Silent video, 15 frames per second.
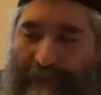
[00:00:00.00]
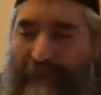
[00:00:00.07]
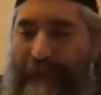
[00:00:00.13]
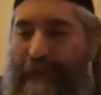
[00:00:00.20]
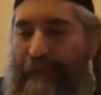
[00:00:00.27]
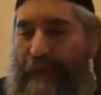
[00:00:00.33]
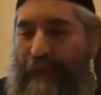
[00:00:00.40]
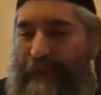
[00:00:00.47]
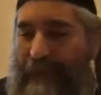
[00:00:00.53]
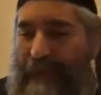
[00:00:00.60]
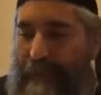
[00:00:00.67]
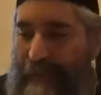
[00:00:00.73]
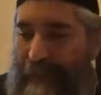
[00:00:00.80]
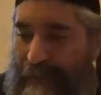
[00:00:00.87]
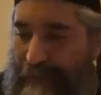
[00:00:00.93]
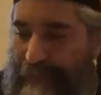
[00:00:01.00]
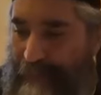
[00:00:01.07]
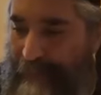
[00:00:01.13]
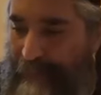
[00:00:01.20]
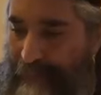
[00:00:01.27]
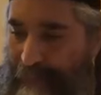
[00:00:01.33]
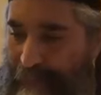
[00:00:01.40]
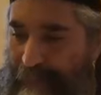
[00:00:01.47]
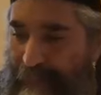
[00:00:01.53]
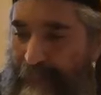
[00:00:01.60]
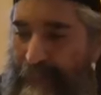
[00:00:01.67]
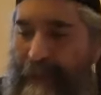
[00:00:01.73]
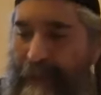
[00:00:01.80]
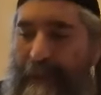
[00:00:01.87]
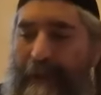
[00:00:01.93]
the difference there is
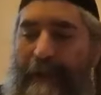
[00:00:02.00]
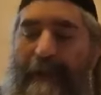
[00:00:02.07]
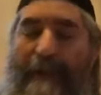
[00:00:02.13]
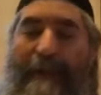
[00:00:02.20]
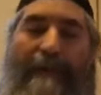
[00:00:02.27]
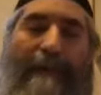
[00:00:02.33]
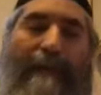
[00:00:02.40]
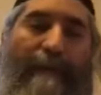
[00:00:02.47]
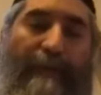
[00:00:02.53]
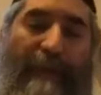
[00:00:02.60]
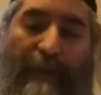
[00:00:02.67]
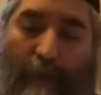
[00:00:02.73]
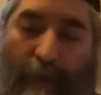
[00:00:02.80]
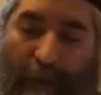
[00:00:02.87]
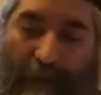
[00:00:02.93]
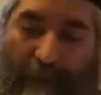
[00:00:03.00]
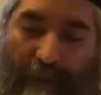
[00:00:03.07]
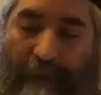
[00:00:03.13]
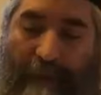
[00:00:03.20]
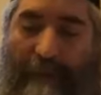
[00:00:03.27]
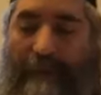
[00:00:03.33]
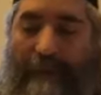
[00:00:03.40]
between